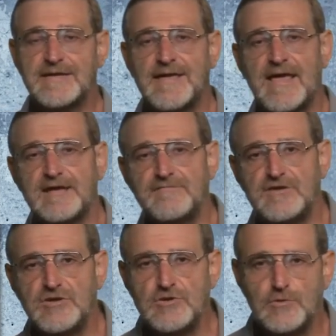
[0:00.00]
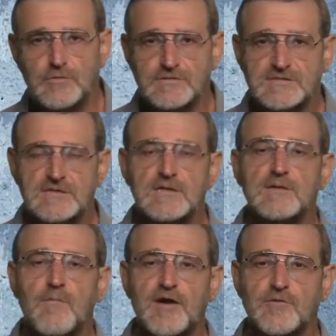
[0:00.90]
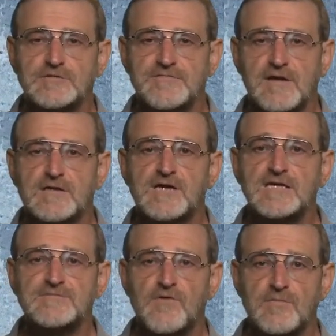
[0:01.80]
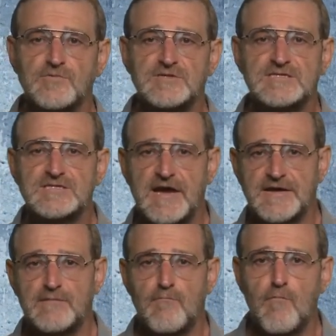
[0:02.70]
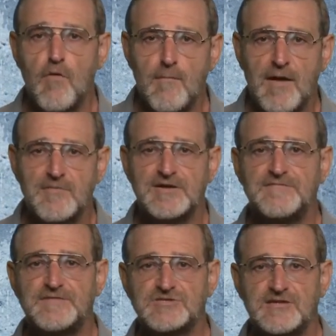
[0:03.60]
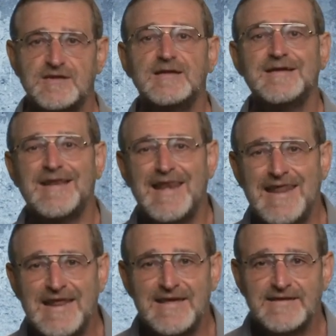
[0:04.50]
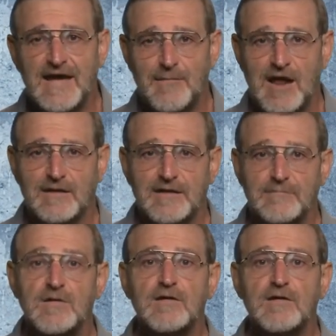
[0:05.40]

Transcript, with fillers: can we use Burrows Wheeler transform to design a more memory efficient linear time algorithm